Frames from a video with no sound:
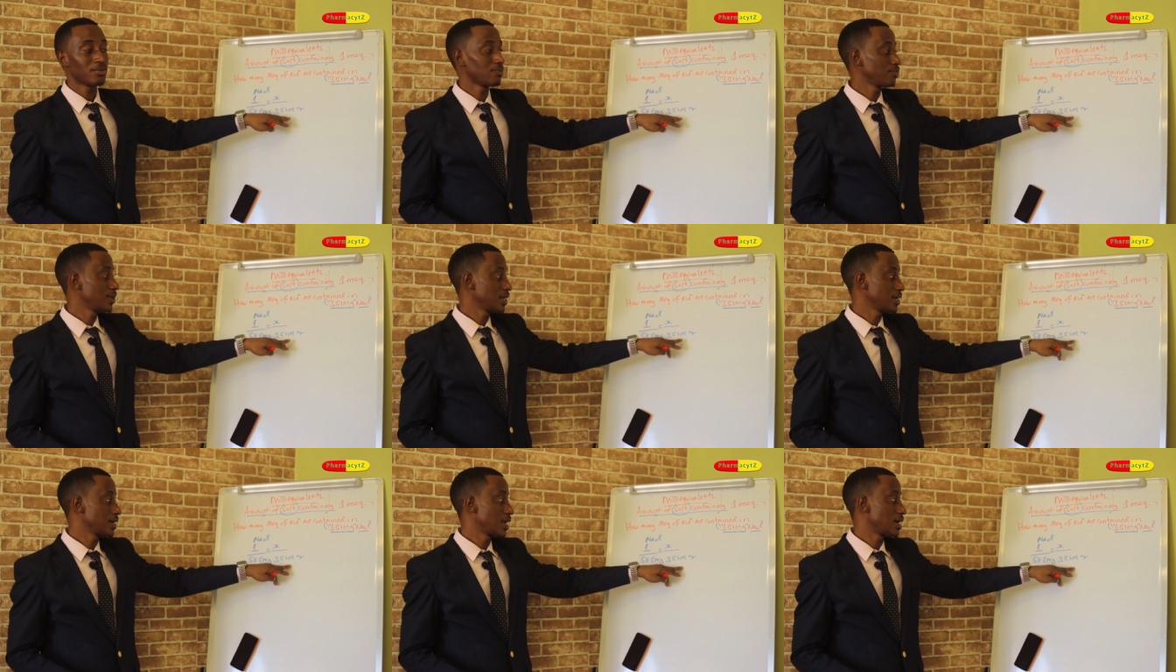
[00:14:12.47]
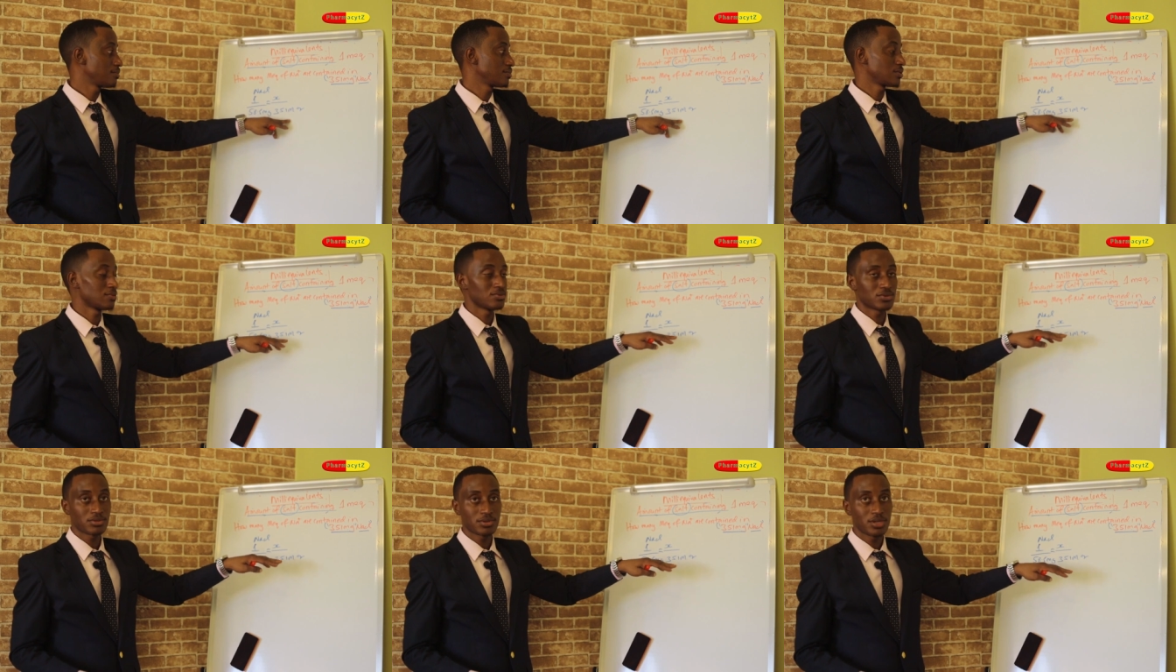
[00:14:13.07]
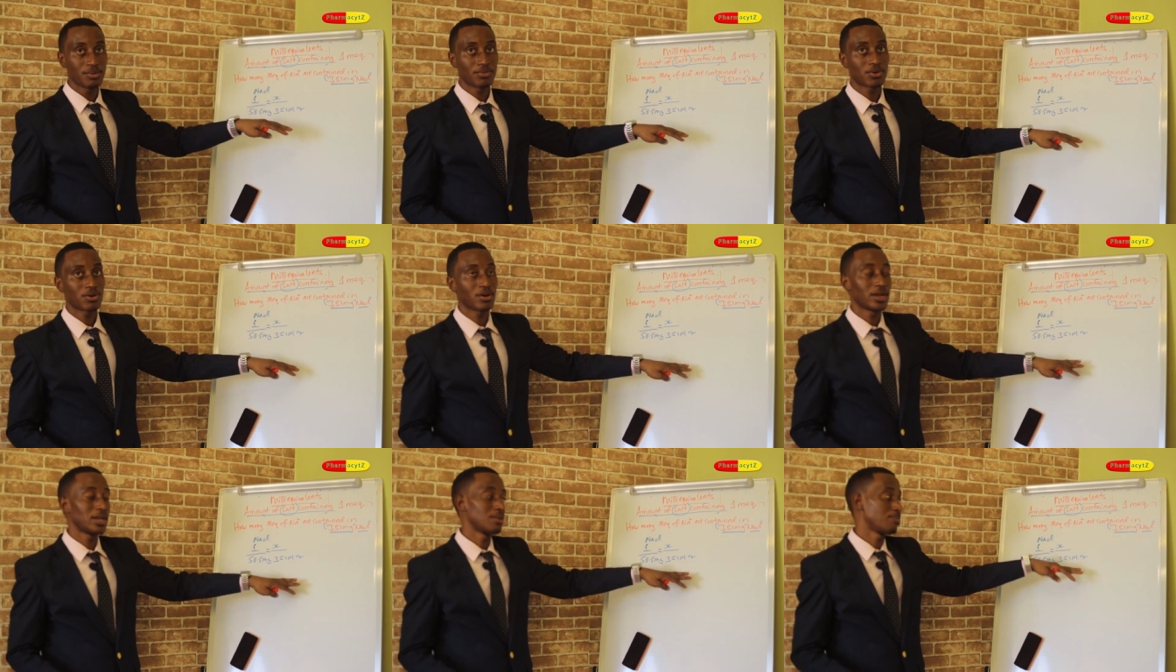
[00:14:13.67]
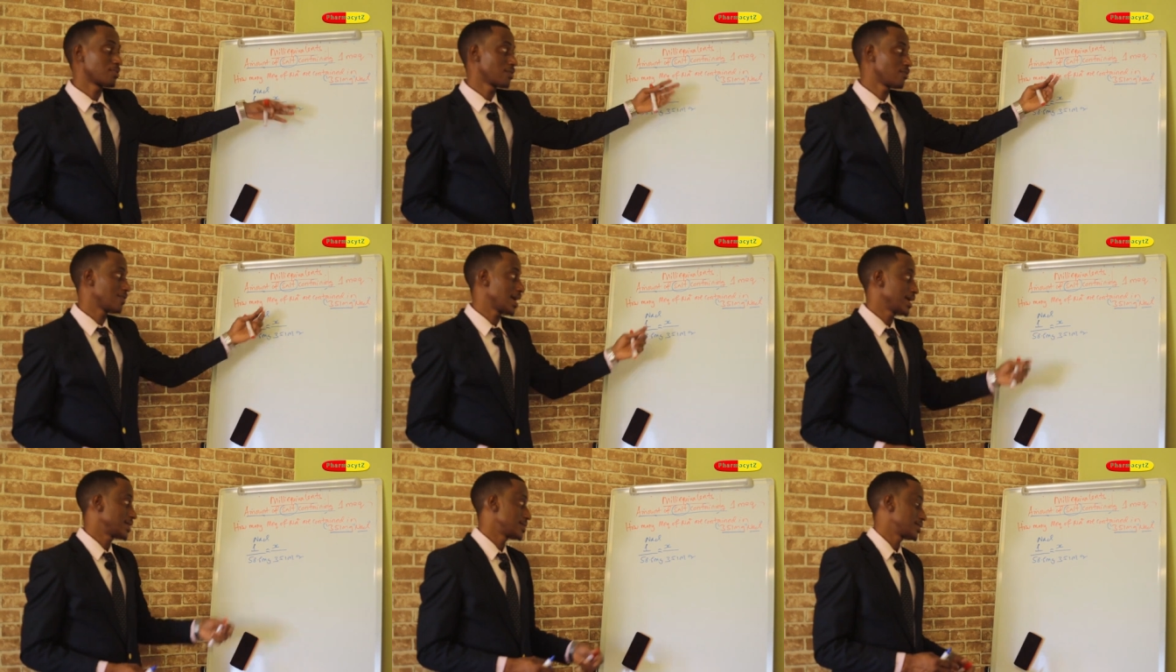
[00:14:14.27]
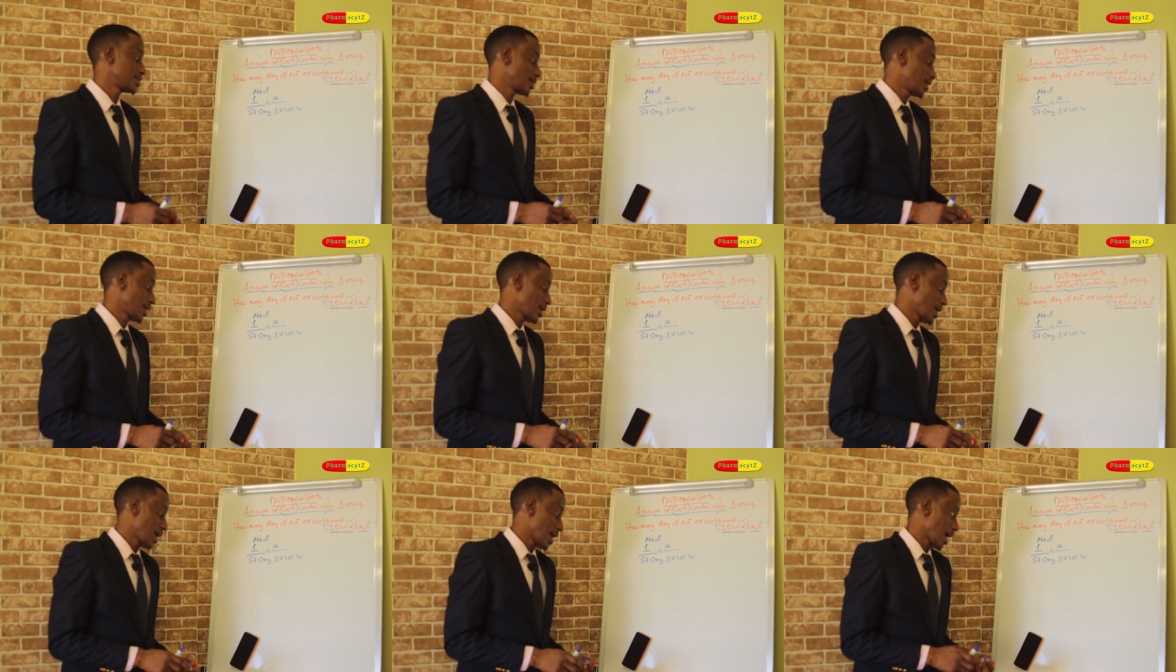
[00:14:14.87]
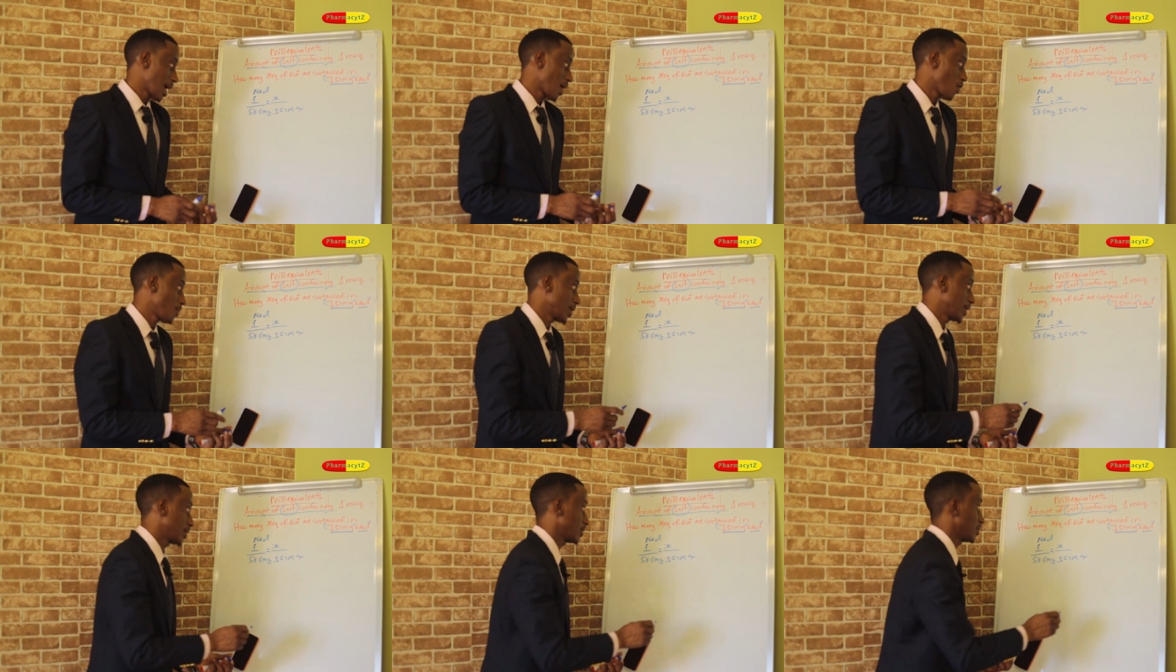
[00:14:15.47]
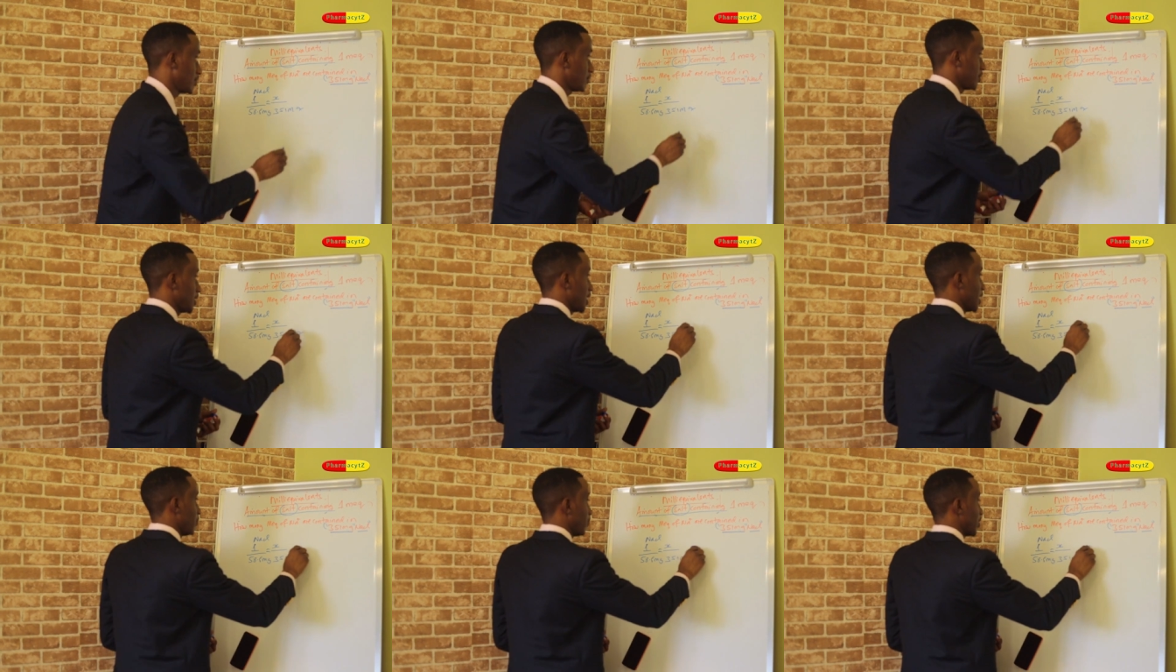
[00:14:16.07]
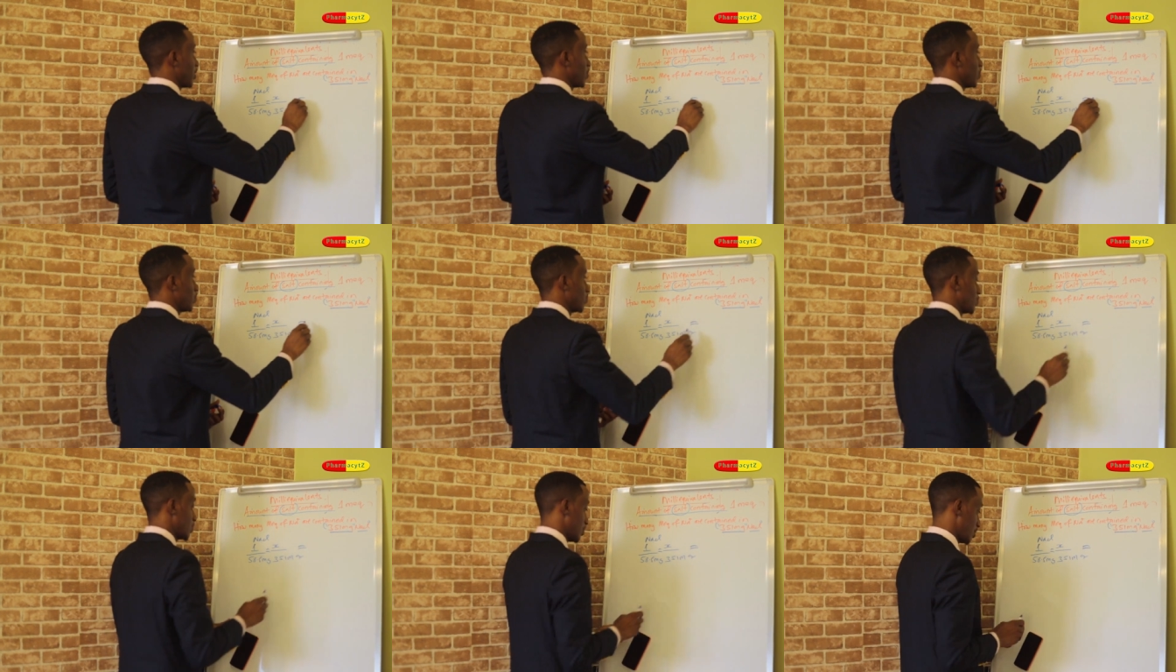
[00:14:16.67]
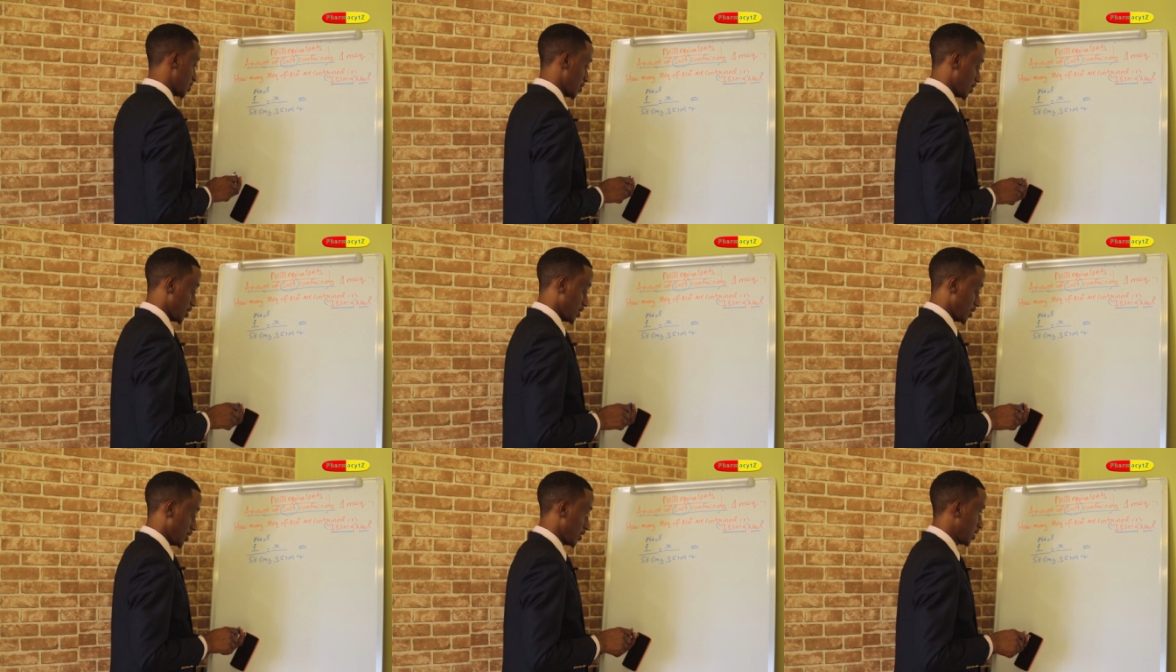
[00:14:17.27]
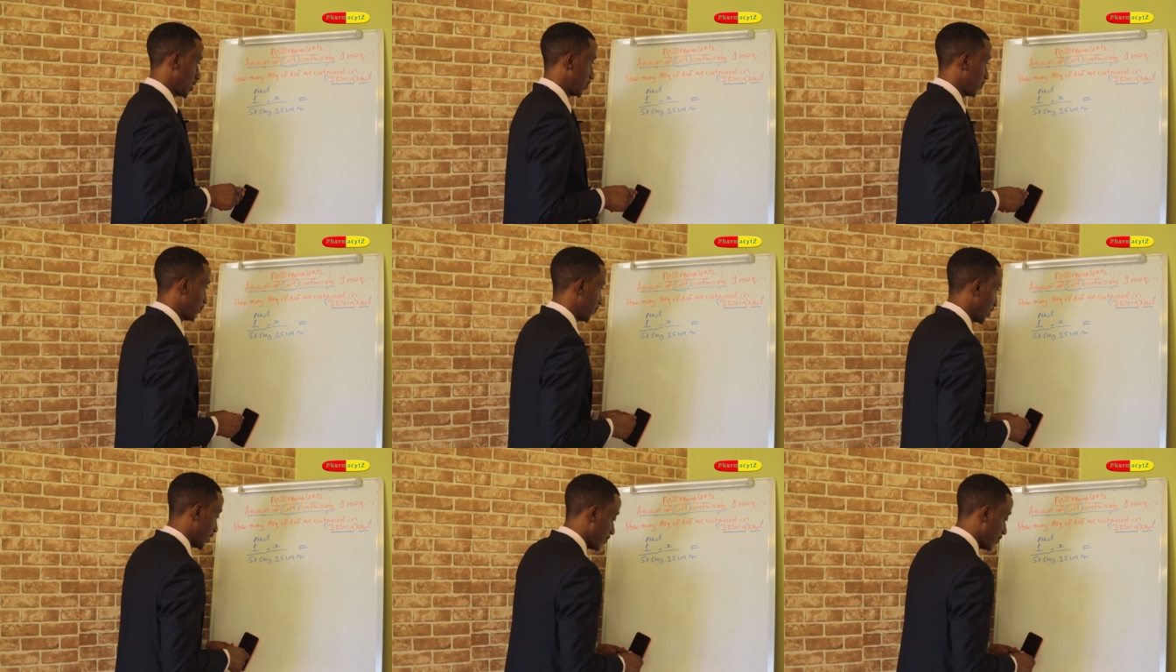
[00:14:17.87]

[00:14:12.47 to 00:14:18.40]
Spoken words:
milligrams of sodium chloride provides how many MEQs? Then if we